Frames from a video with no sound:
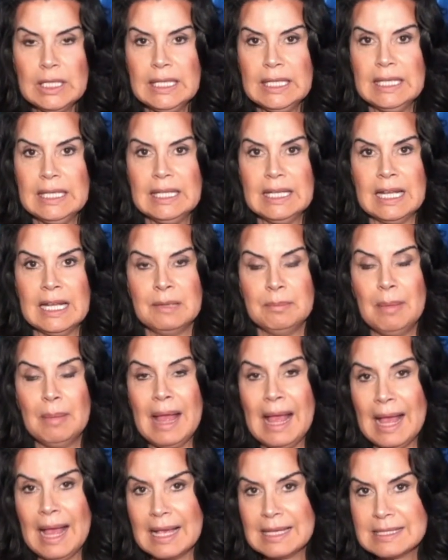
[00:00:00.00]
at it and
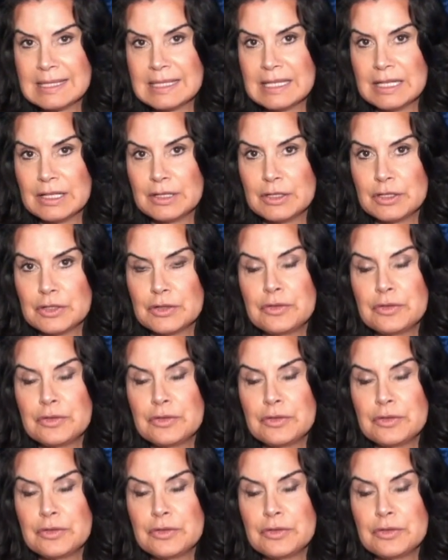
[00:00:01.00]
pass it